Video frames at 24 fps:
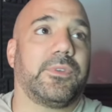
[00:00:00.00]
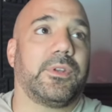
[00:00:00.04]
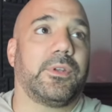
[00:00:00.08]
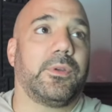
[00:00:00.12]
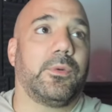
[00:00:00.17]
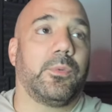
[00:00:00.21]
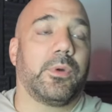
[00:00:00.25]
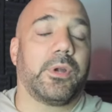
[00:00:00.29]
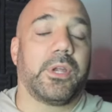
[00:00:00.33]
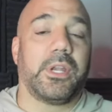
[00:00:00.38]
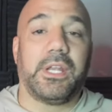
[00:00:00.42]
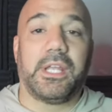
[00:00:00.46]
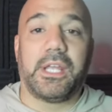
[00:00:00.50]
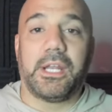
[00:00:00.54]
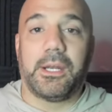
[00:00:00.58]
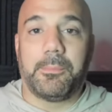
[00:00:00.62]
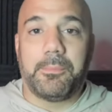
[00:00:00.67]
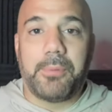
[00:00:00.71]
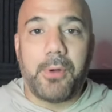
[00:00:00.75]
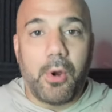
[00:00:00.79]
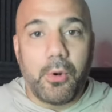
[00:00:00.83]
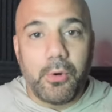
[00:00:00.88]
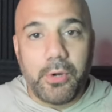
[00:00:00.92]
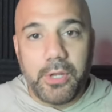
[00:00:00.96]
we're going to get a
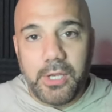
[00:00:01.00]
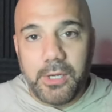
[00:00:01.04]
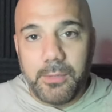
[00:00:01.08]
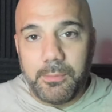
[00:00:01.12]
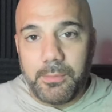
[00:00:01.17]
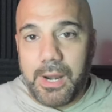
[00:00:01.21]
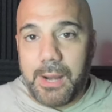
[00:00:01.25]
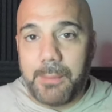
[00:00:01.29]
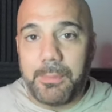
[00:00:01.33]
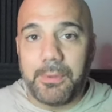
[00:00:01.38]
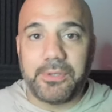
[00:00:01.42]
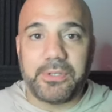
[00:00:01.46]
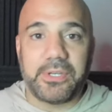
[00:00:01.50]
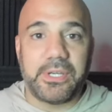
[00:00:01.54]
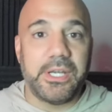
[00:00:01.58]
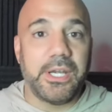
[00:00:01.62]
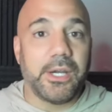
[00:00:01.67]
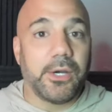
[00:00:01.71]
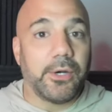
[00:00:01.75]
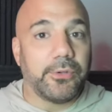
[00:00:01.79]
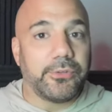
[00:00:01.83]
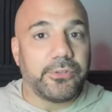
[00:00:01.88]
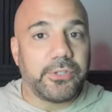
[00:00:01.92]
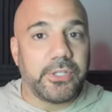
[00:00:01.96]
podium. Robert De
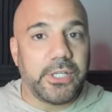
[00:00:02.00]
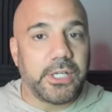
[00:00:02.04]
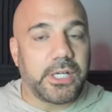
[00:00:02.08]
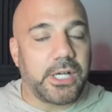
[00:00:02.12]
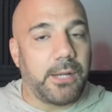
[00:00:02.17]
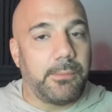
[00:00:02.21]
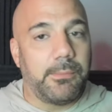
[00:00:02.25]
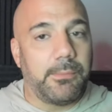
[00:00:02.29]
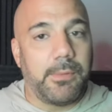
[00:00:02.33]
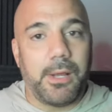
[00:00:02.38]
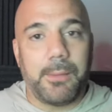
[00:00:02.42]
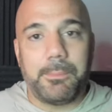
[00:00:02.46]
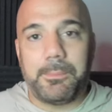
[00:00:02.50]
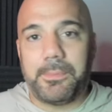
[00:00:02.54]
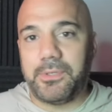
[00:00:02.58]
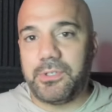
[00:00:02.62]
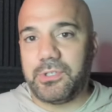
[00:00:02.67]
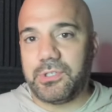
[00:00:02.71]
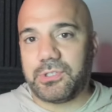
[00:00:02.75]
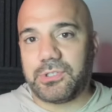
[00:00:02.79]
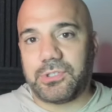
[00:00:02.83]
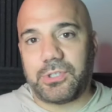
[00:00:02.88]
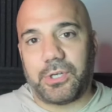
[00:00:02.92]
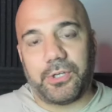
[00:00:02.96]
Niro is going to come up and
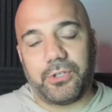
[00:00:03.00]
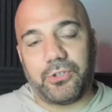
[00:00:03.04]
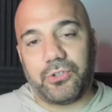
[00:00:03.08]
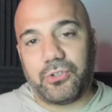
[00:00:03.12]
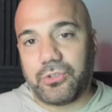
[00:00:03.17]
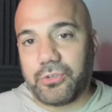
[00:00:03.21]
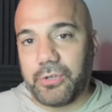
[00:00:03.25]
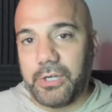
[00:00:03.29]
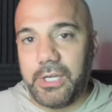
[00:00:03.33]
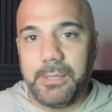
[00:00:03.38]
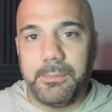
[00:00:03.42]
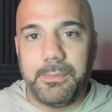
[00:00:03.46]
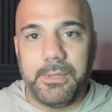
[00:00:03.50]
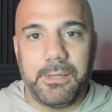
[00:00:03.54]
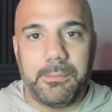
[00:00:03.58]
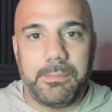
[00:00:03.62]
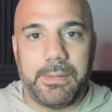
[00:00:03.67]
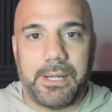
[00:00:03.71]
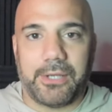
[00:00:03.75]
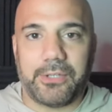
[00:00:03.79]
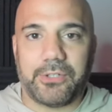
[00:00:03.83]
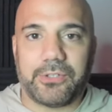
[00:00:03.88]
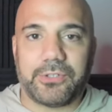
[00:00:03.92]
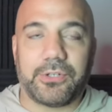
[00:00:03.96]
just start screaming
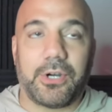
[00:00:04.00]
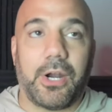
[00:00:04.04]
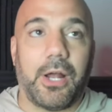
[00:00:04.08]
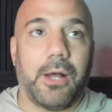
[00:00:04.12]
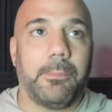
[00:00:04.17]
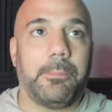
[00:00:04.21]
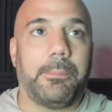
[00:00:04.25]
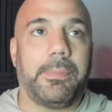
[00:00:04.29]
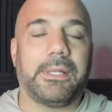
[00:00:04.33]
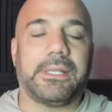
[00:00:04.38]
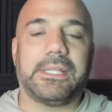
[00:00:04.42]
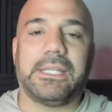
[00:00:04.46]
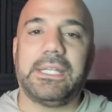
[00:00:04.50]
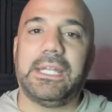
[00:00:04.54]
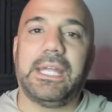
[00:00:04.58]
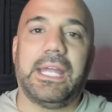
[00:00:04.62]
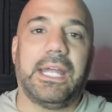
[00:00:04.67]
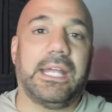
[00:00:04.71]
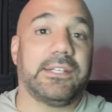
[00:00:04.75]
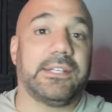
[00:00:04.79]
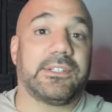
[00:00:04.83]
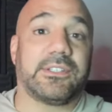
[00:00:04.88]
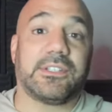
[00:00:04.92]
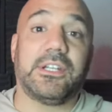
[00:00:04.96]
about Trump at the
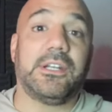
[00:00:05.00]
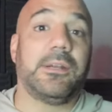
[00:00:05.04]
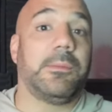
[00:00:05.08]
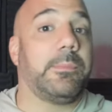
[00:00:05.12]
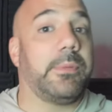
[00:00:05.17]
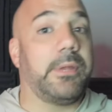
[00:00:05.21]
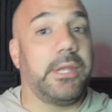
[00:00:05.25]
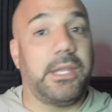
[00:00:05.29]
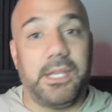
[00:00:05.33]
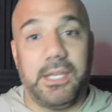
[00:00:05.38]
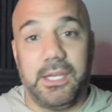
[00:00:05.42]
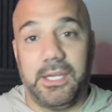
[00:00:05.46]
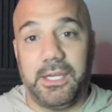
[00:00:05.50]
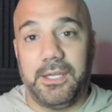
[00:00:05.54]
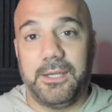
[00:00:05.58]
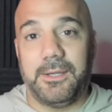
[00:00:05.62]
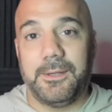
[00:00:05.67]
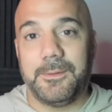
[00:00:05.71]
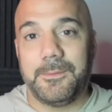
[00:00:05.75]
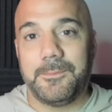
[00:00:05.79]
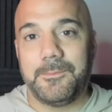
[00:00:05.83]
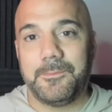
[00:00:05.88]
end. It's going to be,